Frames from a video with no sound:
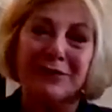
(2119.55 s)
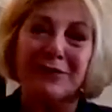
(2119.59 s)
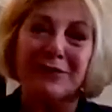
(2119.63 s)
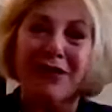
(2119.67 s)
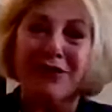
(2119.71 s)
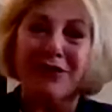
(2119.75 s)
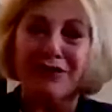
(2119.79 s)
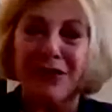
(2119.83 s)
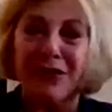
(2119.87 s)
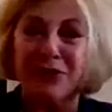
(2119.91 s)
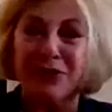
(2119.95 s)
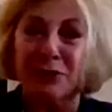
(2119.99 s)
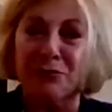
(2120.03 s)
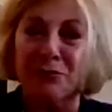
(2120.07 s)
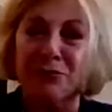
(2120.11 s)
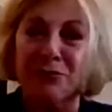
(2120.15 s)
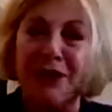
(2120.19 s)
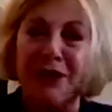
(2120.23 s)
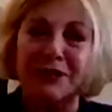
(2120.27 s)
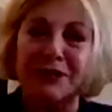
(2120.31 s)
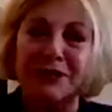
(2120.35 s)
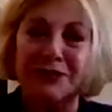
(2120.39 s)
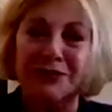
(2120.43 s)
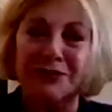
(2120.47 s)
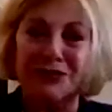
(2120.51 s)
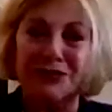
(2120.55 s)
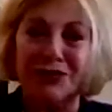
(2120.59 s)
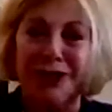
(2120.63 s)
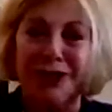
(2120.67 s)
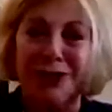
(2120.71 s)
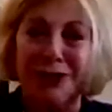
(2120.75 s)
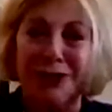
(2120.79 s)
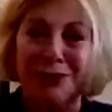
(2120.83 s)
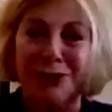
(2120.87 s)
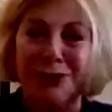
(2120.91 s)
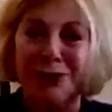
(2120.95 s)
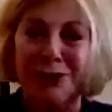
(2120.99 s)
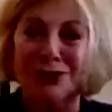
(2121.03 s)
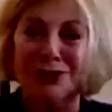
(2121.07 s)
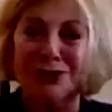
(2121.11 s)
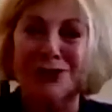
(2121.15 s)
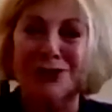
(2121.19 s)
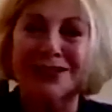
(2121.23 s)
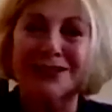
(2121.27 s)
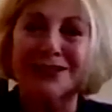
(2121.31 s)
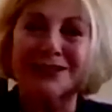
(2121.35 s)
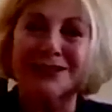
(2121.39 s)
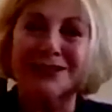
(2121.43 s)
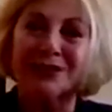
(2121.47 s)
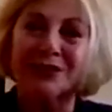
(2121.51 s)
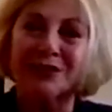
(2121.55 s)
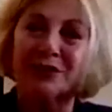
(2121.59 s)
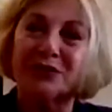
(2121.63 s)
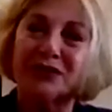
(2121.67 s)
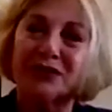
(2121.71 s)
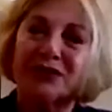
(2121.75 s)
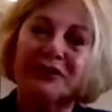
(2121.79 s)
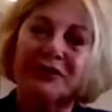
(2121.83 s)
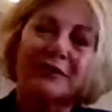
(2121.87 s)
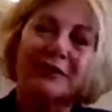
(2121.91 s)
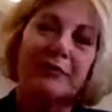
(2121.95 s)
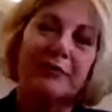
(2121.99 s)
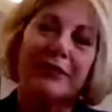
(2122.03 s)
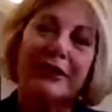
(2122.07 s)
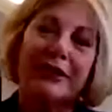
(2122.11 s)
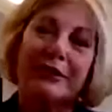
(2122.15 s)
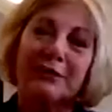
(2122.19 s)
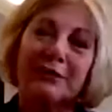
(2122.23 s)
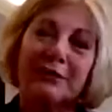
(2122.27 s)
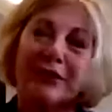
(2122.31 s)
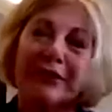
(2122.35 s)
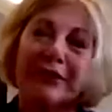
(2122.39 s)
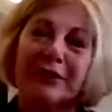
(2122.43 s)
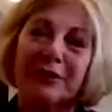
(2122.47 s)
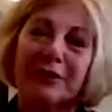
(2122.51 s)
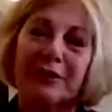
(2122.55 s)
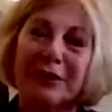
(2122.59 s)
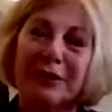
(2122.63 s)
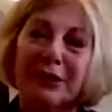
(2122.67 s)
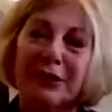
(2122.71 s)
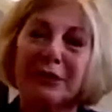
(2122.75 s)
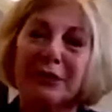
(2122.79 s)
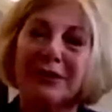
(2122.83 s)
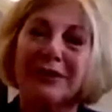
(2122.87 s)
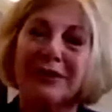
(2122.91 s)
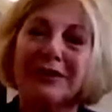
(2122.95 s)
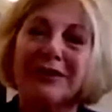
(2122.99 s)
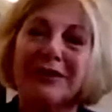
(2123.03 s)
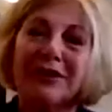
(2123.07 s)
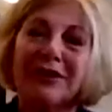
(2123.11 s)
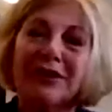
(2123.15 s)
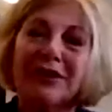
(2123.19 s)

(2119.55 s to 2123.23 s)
we have like the best job here at Trion Solutions because we get to meet with